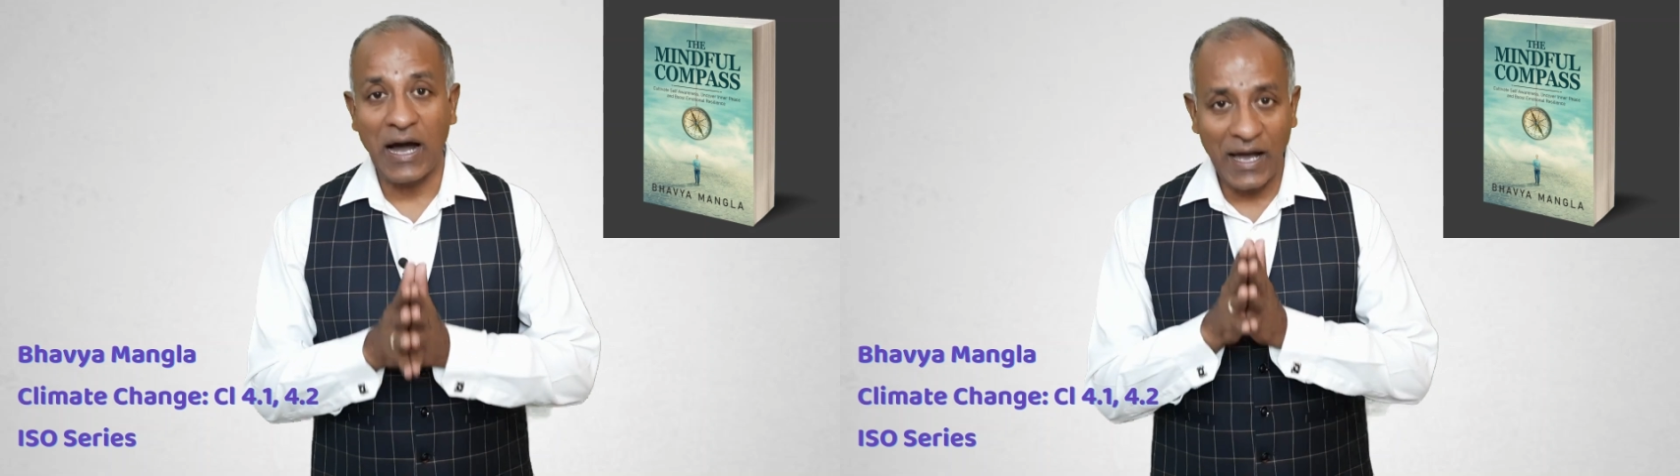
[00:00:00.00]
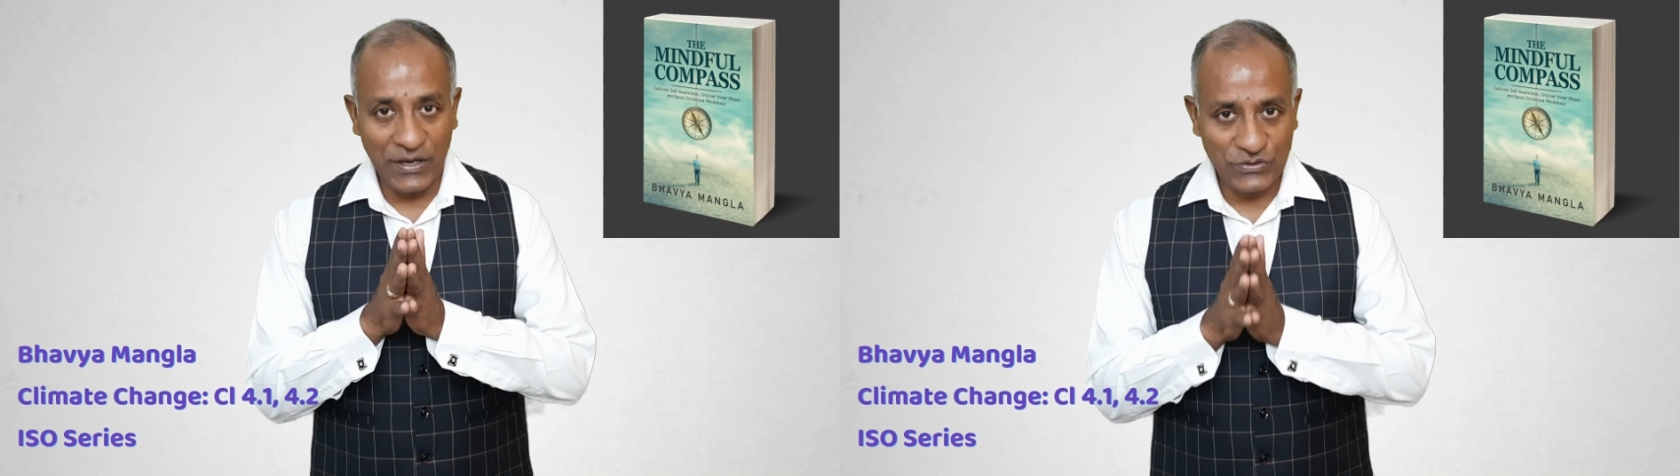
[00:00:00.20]

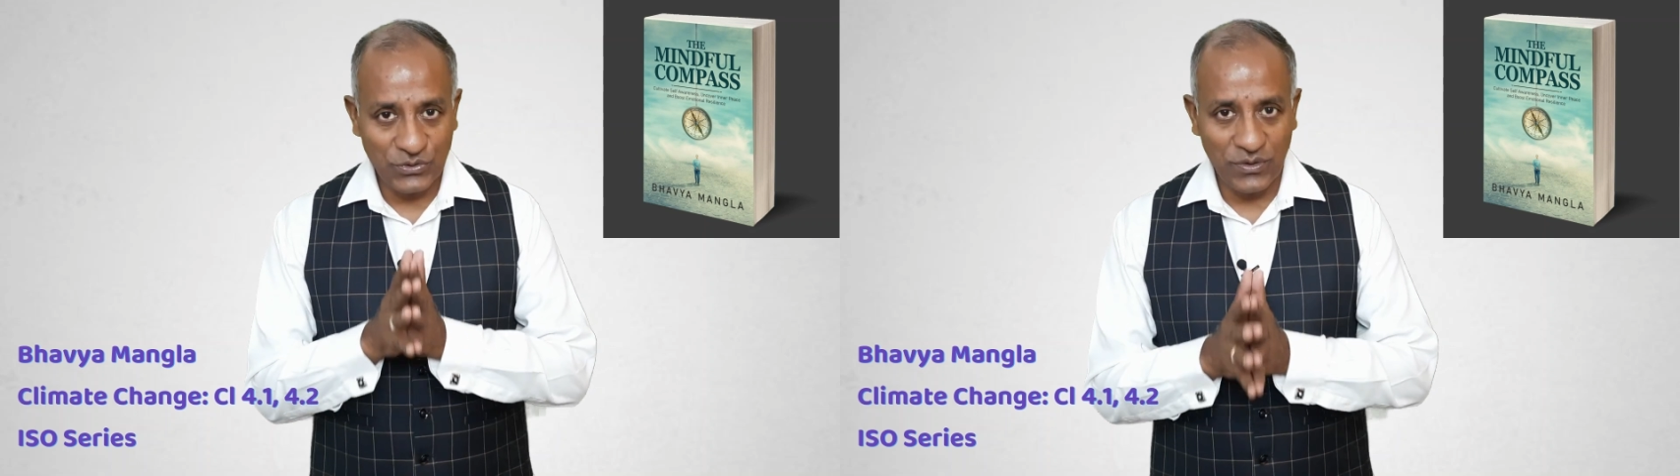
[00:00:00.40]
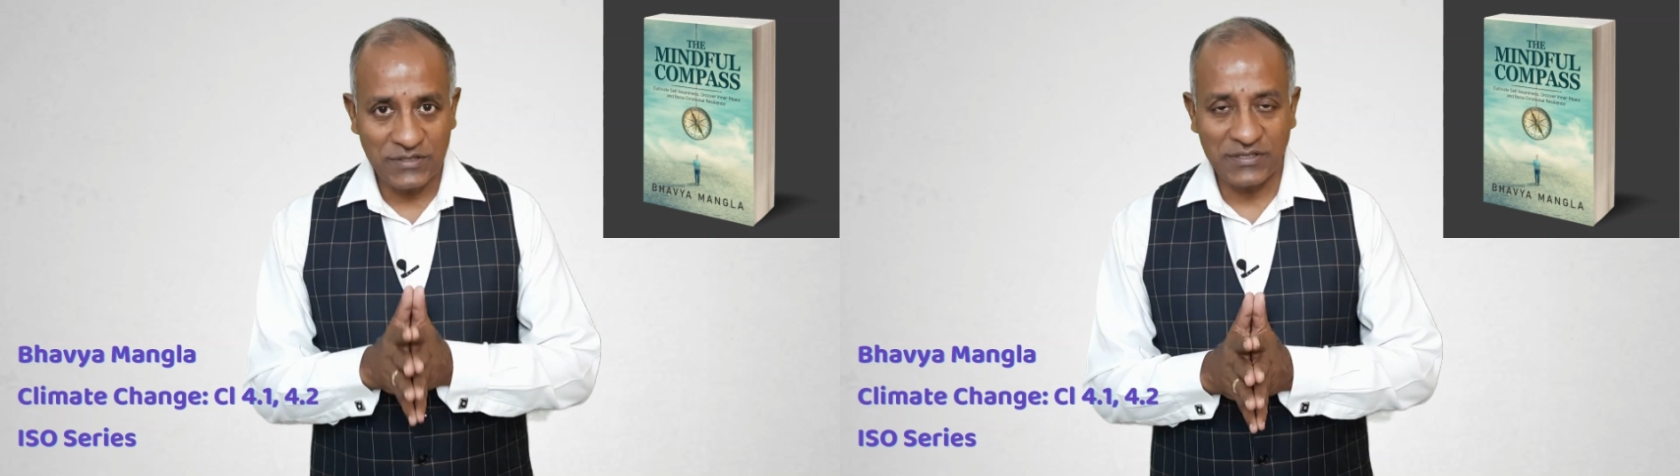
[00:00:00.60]

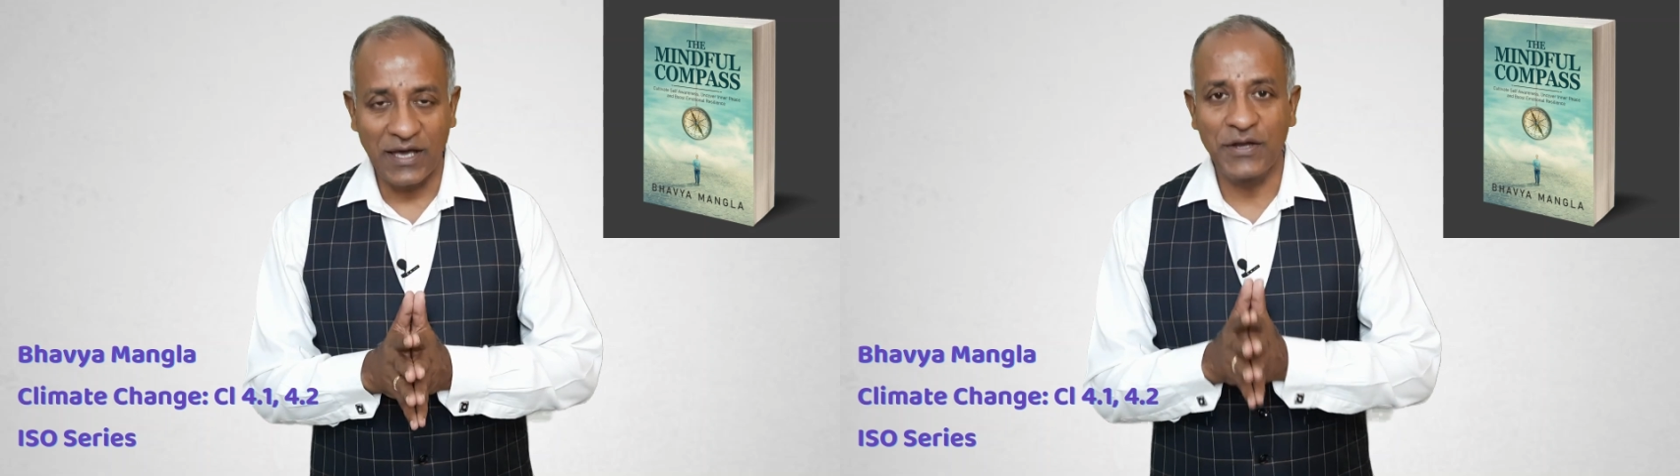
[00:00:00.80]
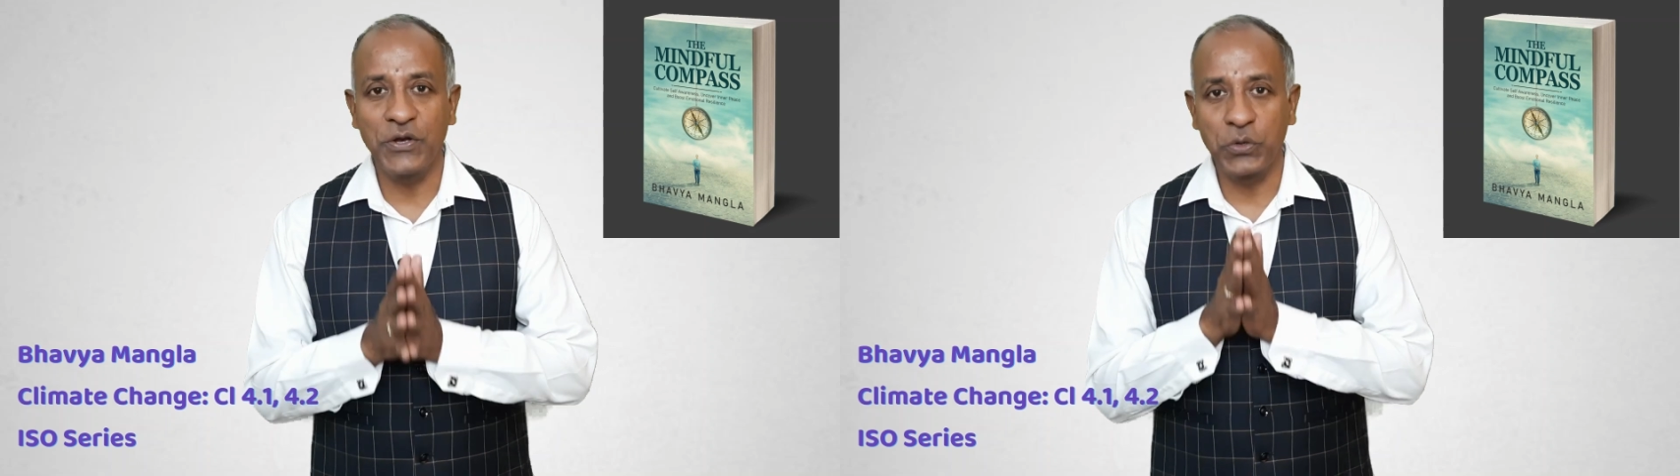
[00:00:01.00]
ISO
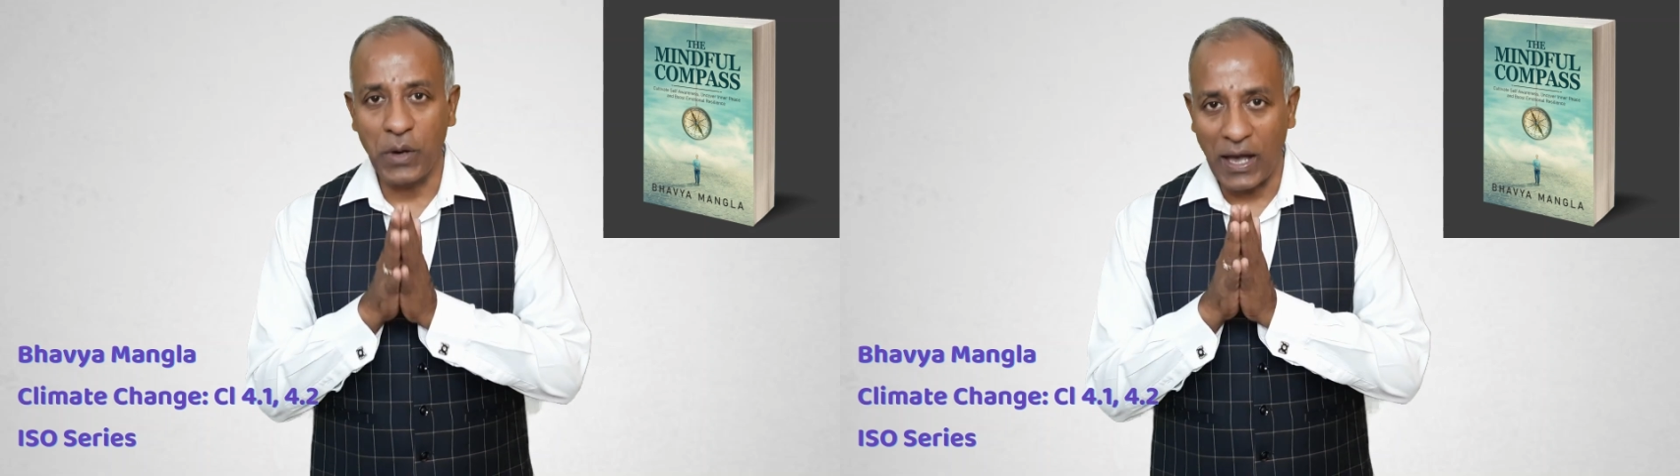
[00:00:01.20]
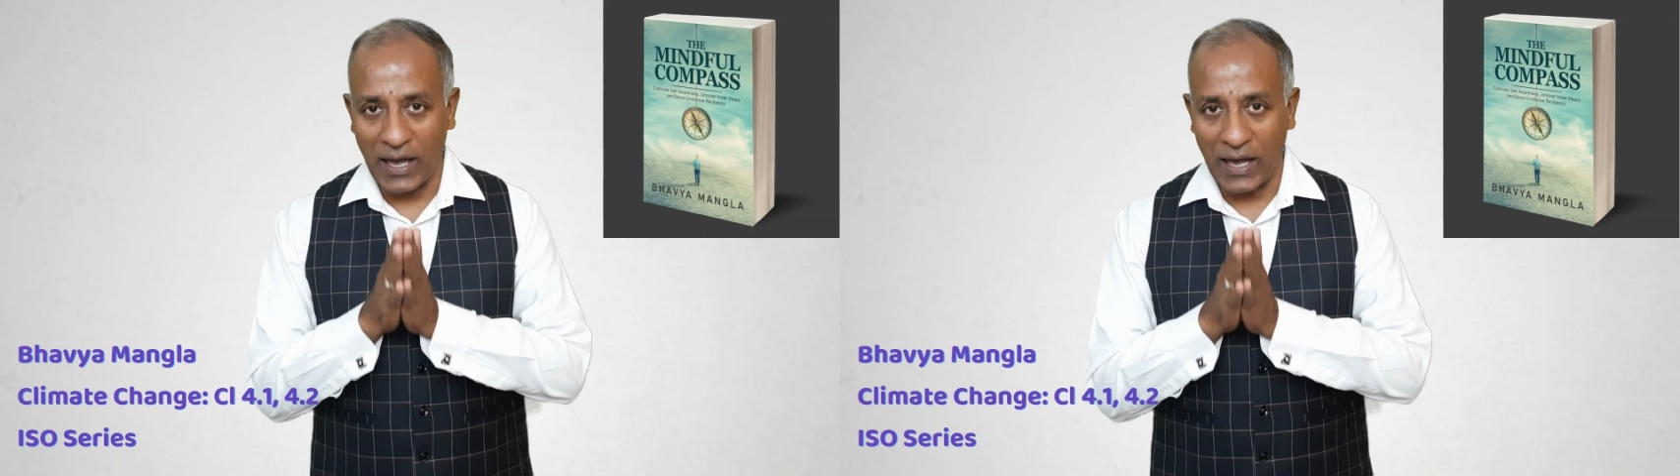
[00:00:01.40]
decided to